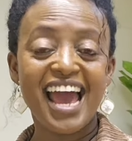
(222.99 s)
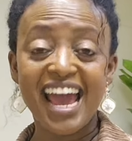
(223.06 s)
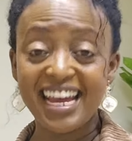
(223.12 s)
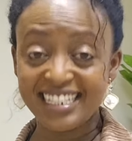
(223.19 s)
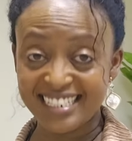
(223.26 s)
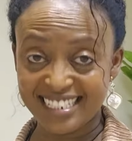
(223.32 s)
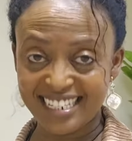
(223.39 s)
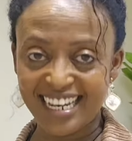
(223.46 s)

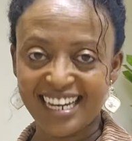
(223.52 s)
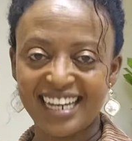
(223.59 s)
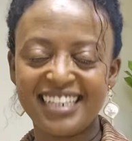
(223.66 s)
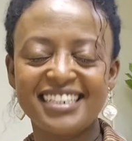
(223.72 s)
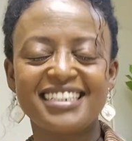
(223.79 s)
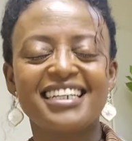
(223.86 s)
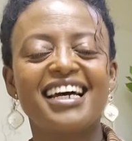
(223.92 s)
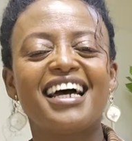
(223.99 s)
And
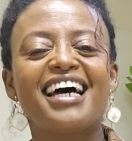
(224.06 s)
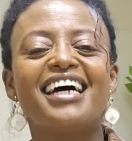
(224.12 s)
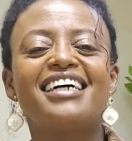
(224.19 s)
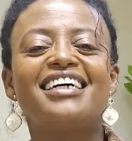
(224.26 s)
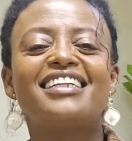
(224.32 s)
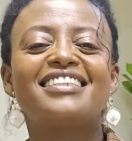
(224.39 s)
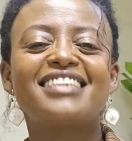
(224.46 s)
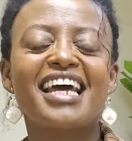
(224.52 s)
second,
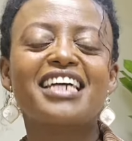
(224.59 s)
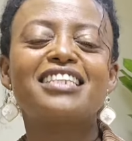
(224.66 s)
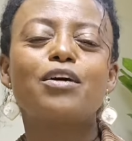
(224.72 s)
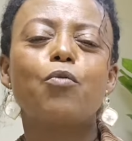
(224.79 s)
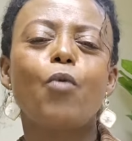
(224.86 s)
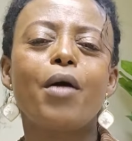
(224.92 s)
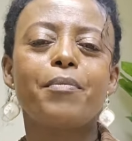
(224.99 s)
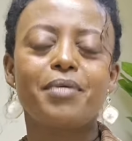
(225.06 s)
take
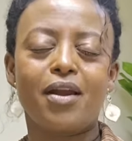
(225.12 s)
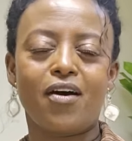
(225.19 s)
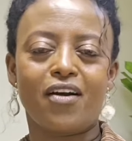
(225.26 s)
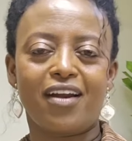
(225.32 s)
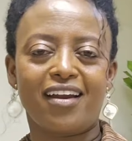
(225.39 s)
the webinar